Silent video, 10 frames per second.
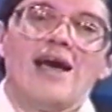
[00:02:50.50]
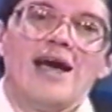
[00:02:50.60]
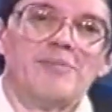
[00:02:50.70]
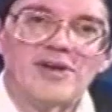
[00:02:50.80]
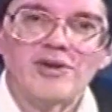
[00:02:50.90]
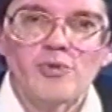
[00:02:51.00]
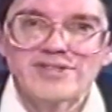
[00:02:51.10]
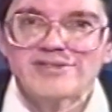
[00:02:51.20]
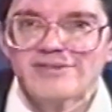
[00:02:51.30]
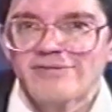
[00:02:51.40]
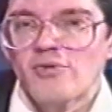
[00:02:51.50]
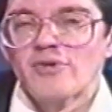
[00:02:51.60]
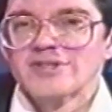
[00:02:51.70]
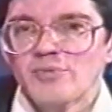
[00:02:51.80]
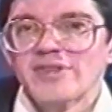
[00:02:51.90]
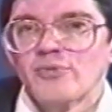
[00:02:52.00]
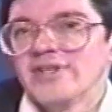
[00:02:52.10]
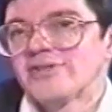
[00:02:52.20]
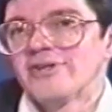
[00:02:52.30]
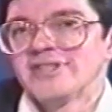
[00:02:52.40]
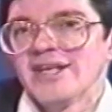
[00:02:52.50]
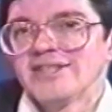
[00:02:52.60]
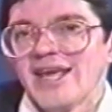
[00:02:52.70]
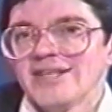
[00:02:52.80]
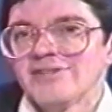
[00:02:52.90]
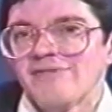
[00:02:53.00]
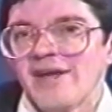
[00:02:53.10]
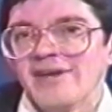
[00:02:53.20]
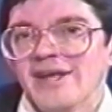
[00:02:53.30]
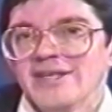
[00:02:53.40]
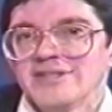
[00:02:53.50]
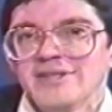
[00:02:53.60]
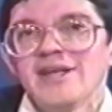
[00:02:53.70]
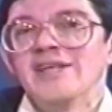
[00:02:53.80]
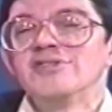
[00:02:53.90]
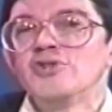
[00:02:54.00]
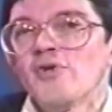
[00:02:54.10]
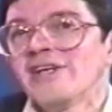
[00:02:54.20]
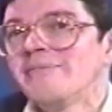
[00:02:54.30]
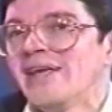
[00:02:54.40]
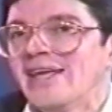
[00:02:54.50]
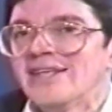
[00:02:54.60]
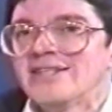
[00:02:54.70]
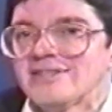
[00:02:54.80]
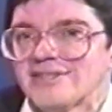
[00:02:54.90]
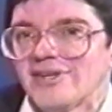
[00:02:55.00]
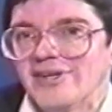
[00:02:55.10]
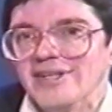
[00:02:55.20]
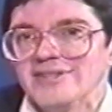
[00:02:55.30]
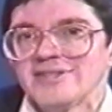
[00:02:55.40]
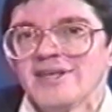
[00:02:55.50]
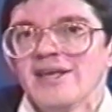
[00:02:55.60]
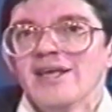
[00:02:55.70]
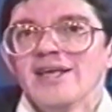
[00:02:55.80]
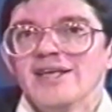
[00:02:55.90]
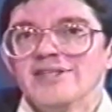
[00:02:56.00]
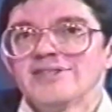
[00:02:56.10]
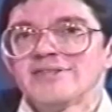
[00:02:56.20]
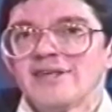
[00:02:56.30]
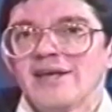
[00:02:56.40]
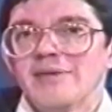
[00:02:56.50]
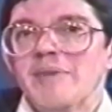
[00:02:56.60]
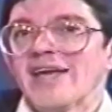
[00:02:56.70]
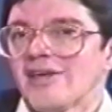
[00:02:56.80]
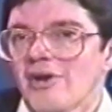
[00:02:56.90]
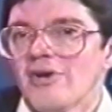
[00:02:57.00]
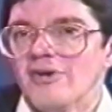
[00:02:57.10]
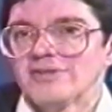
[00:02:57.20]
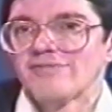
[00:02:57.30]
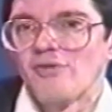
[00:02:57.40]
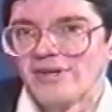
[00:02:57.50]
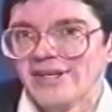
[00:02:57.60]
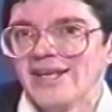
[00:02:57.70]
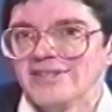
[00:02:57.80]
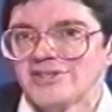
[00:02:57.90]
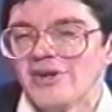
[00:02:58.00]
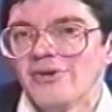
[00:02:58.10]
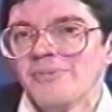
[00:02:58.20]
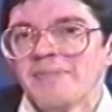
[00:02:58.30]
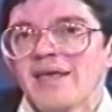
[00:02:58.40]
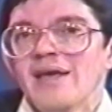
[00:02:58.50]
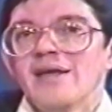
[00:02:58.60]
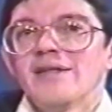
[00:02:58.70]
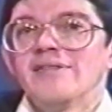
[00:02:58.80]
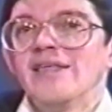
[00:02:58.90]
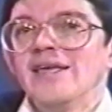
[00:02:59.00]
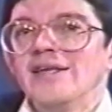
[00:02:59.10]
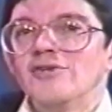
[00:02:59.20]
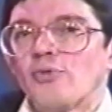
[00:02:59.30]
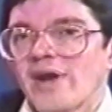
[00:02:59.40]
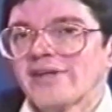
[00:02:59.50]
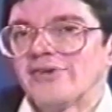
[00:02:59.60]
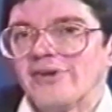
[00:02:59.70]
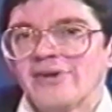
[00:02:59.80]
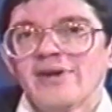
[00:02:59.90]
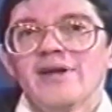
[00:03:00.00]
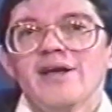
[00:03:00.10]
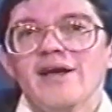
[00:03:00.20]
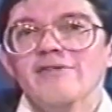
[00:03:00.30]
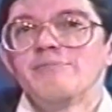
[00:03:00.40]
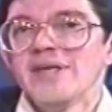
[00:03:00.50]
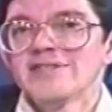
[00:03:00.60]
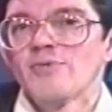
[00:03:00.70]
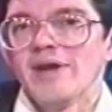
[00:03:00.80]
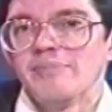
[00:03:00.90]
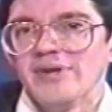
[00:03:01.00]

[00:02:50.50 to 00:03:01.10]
I'm Larry Wessels, of course, with the Research and Education Foundation, and joining me in this series is my co-host for today's show, the director of Peaceway